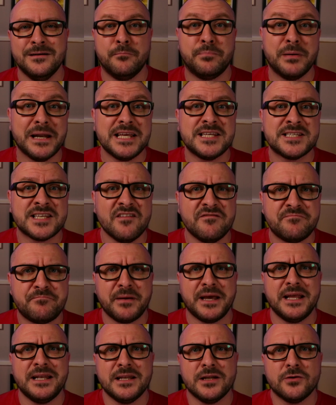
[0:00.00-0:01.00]
Bleass have
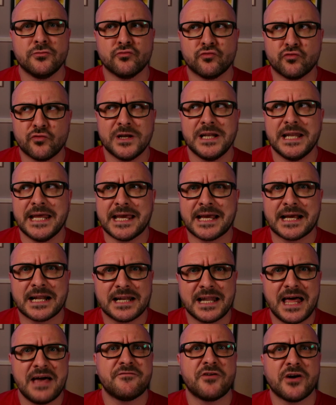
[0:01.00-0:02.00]
been really
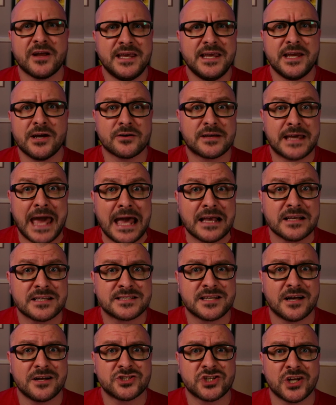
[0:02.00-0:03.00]
clever here, getting
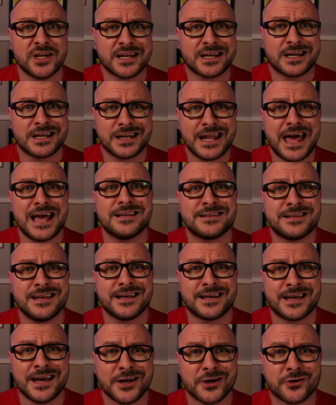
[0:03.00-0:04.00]
such an
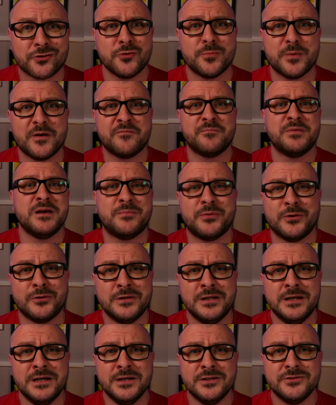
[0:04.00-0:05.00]
eclectic group of
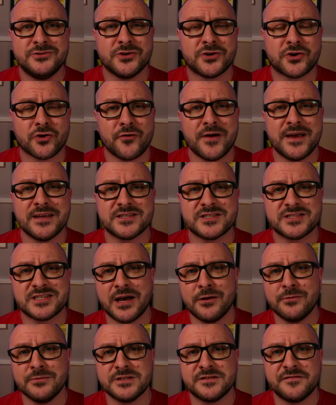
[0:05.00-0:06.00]
people to create
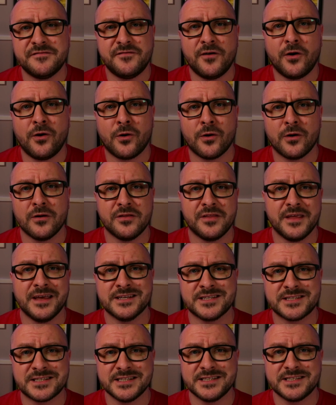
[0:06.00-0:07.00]
sounds for
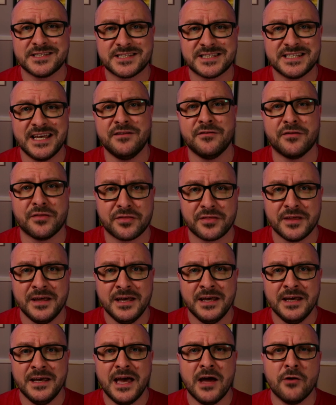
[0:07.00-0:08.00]
this synth.
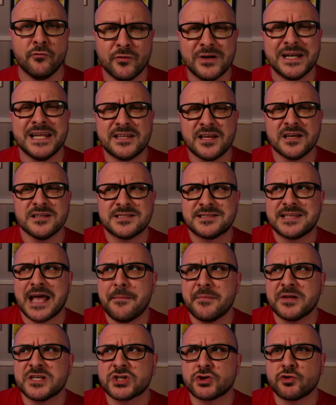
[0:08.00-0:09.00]
It really does
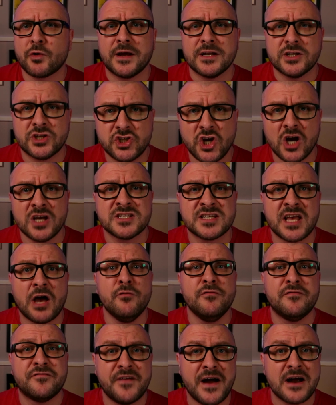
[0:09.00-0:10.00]
demonstrate just
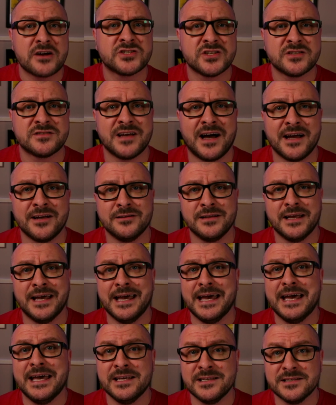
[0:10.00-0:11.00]
how versatile
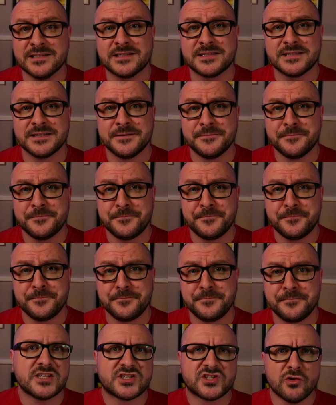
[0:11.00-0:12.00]
it is.
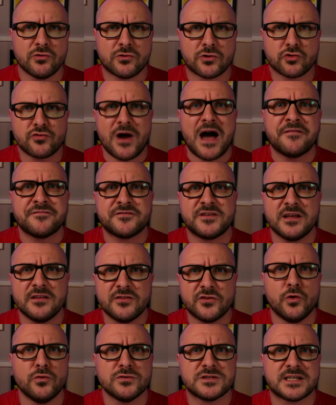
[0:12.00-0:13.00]
Alright, so
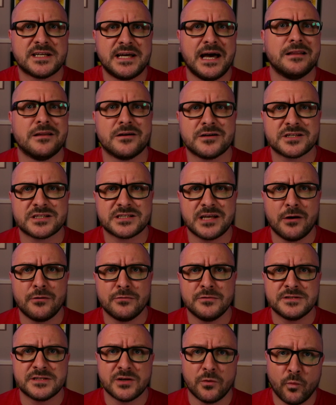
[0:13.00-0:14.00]
crafting those killer
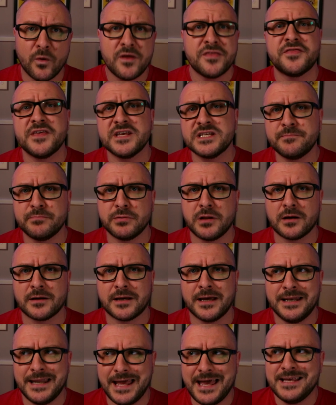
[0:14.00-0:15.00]
sounds with this
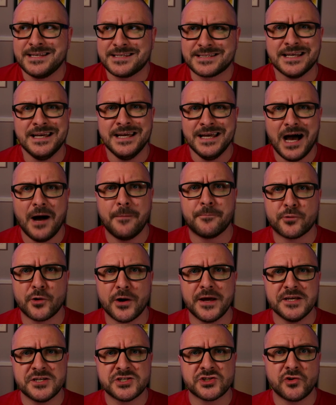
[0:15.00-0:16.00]
plugin is a
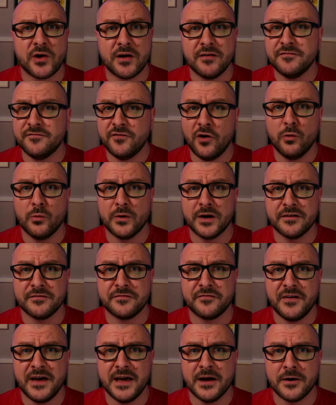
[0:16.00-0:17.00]
pretty straightforward
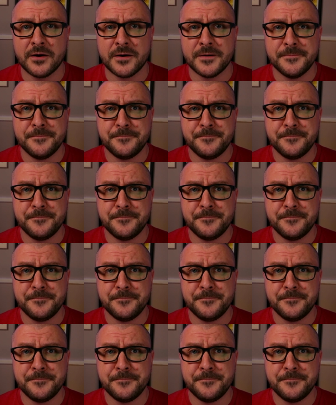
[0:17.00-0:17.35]
affair.